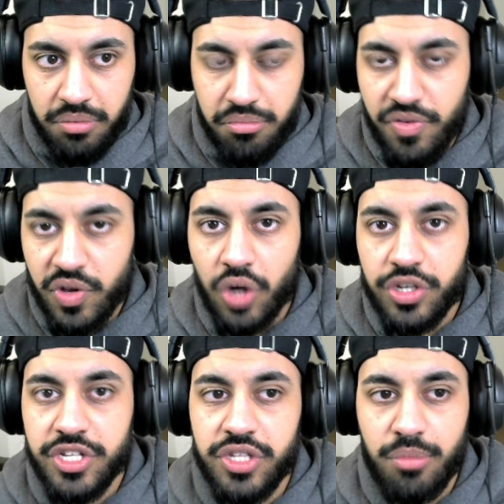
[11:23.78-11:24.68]
Moving on
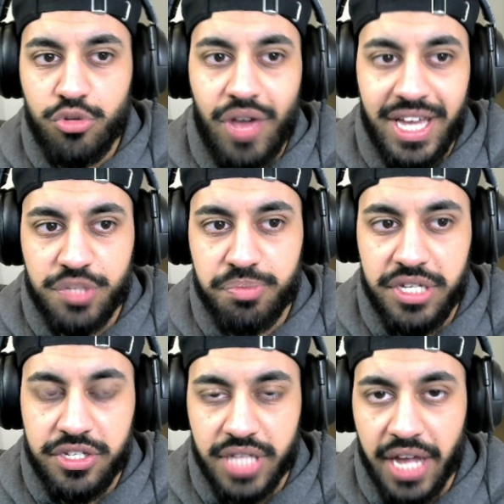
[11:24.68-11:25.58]
to the
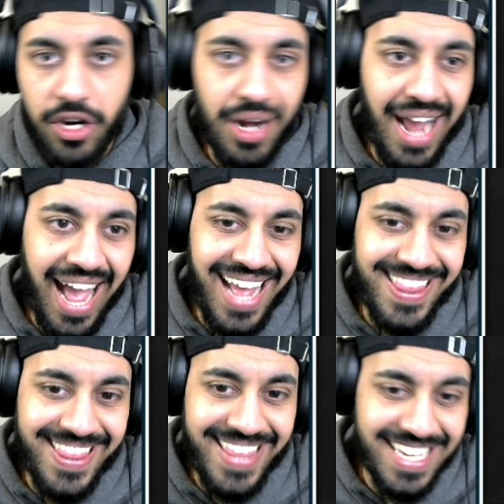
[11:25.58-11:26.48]
WSP Stinger,
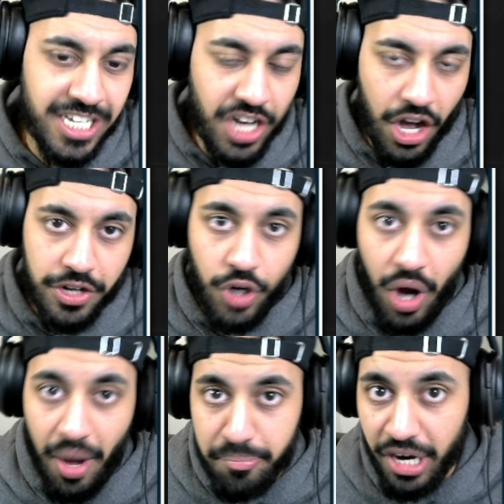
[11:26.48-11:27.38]
and this gun got
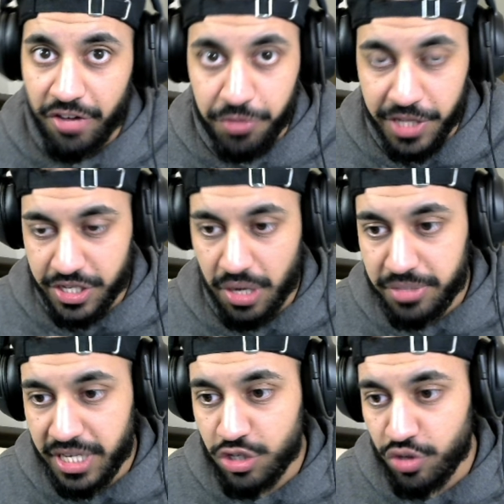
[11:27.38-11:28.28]
a buff with this
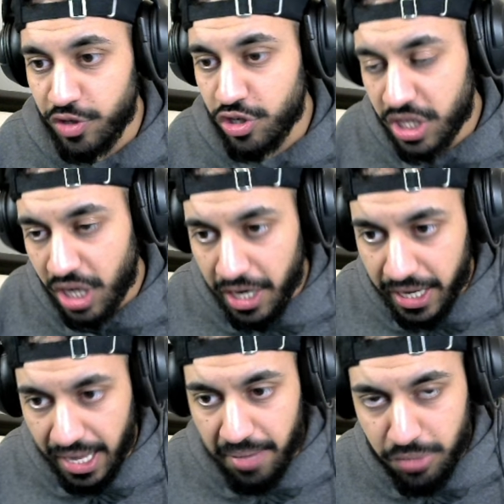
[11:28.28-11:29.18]
update. So if you use the gun in
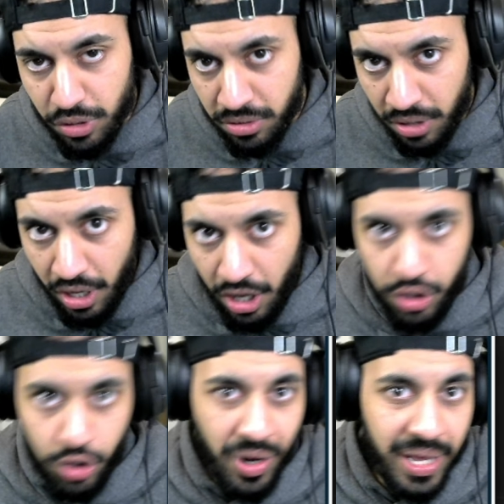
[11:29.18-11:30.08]
akimbo,
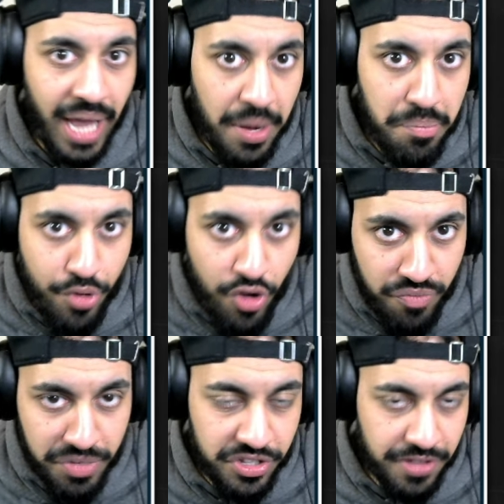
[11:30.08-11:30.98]
you're going to get an
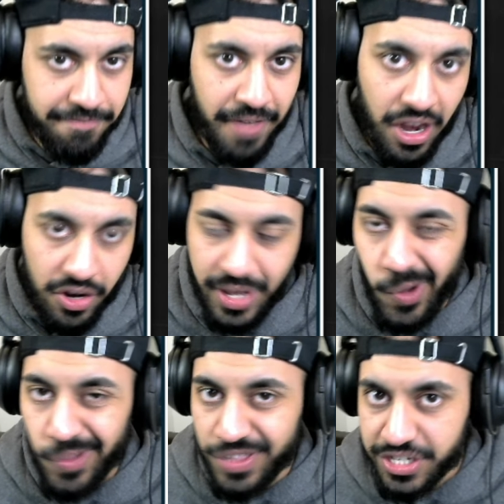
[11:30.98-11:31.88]
improvement to the fire rate
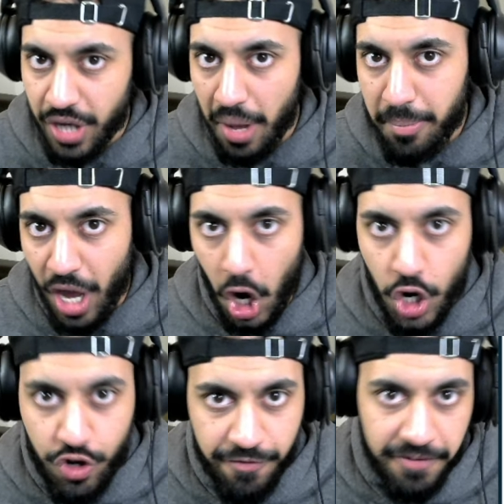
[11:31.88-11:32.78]
on this gun by
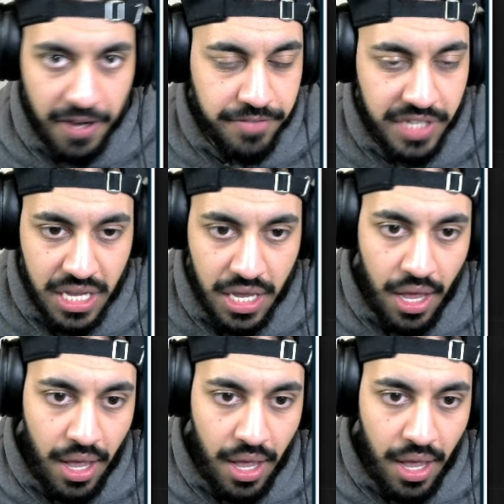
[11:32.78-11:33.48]
150